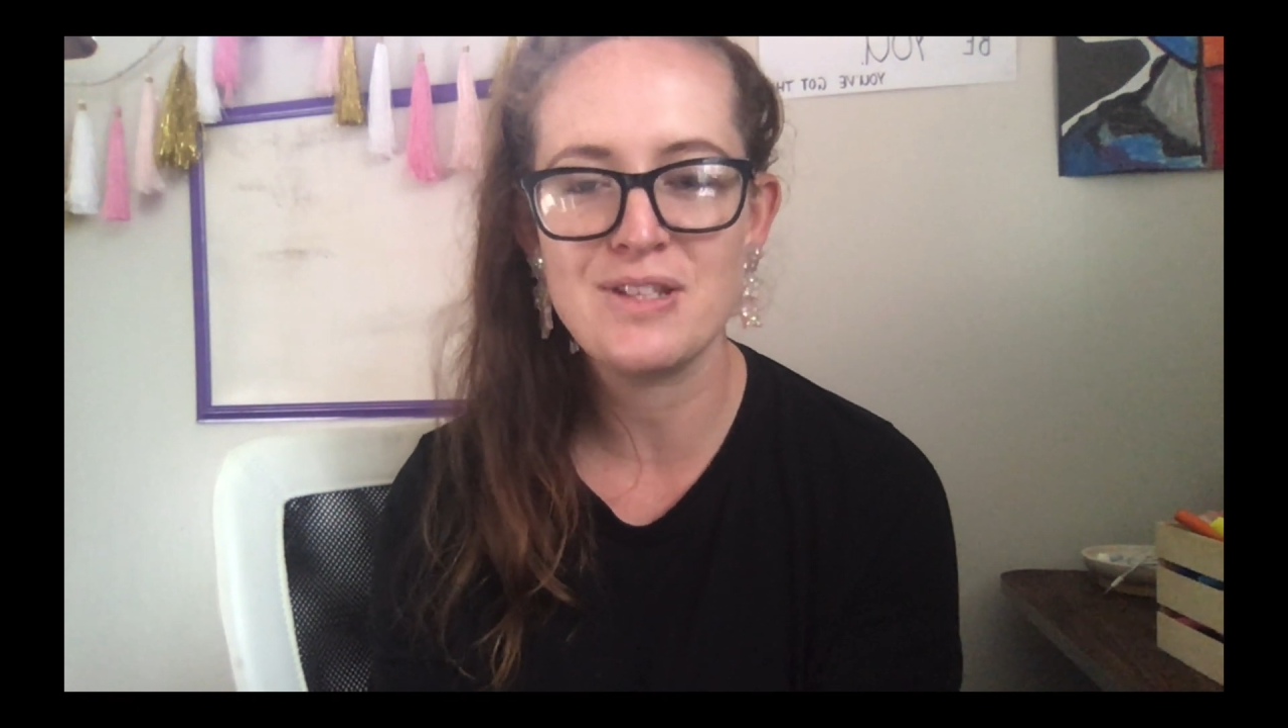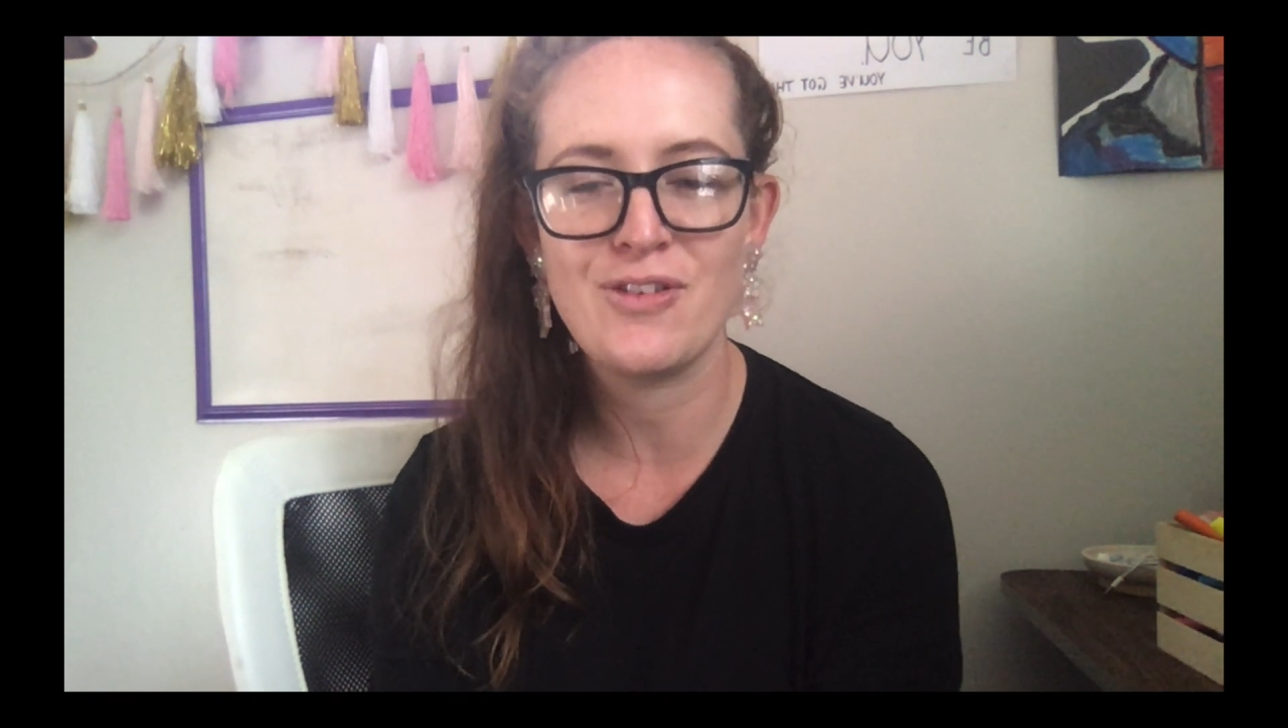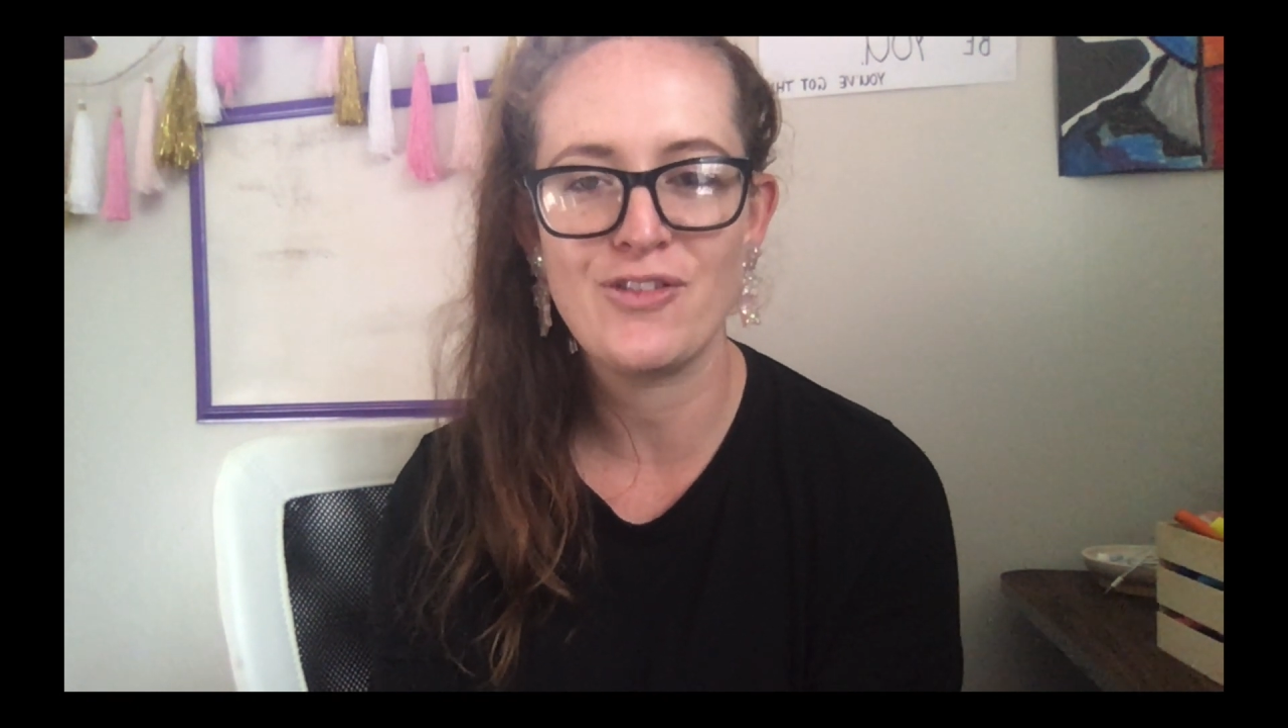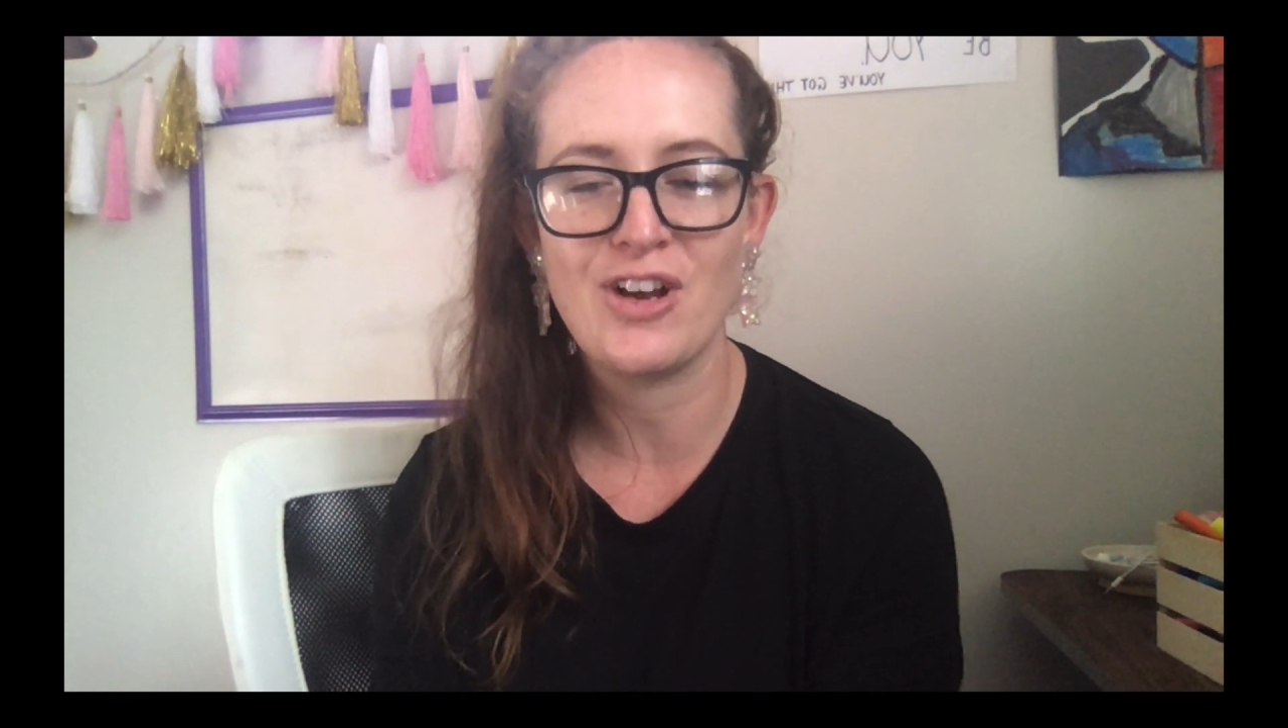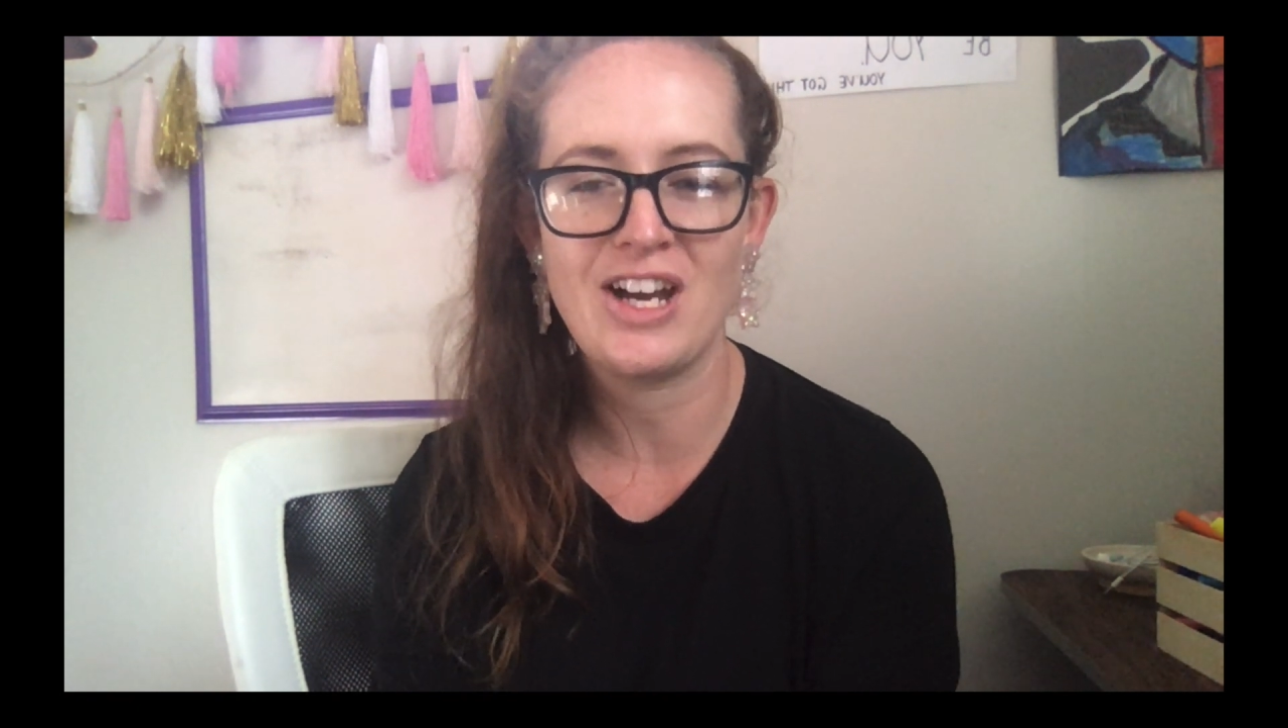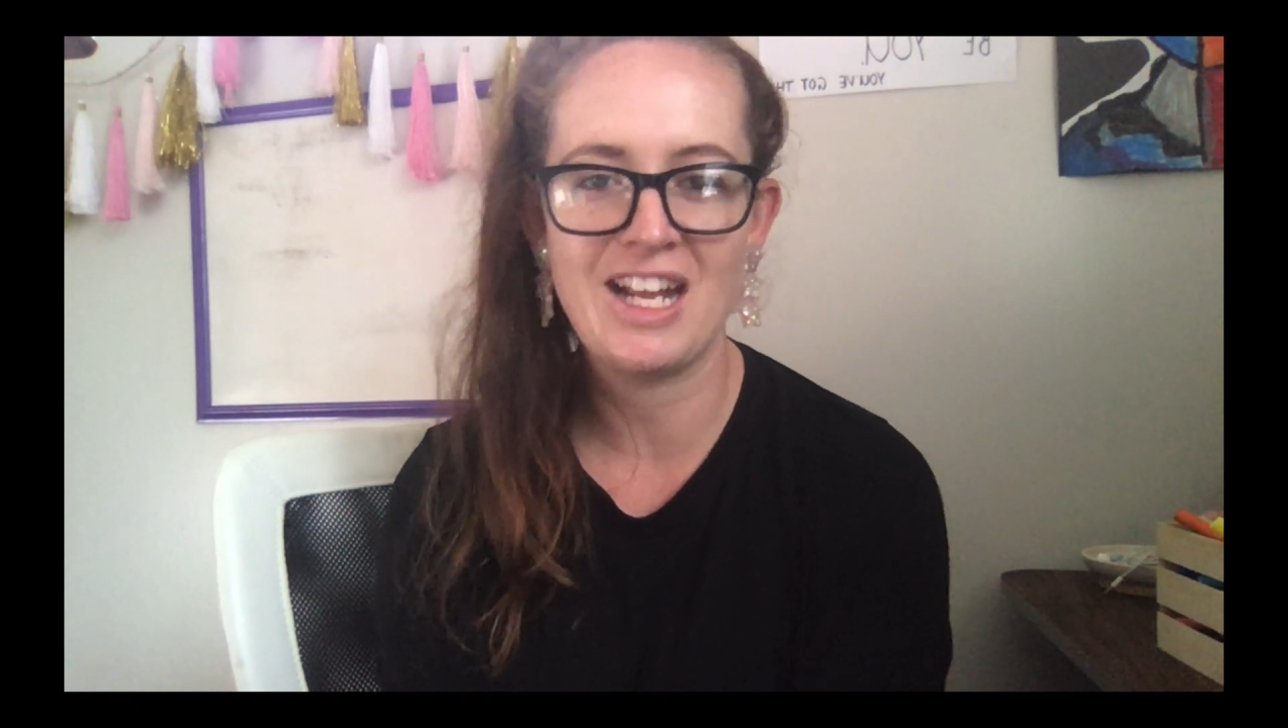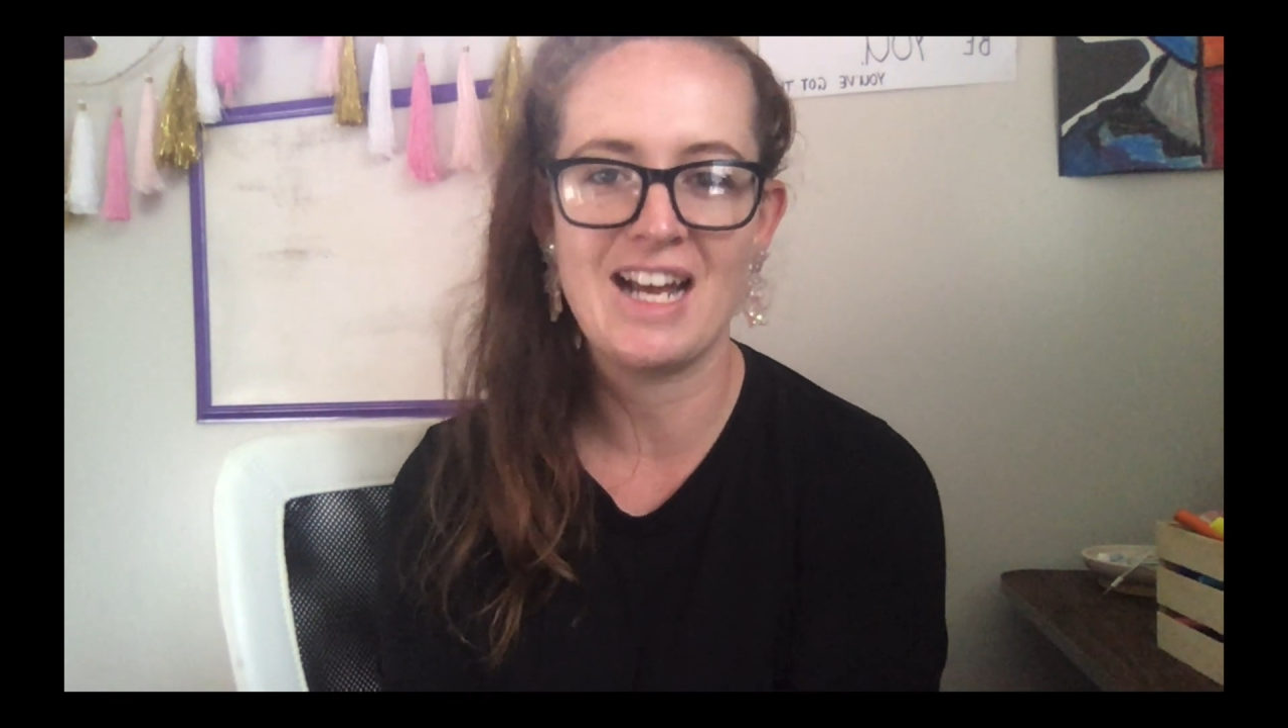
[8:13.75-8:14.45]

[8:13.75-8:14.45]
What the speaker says: If you've got any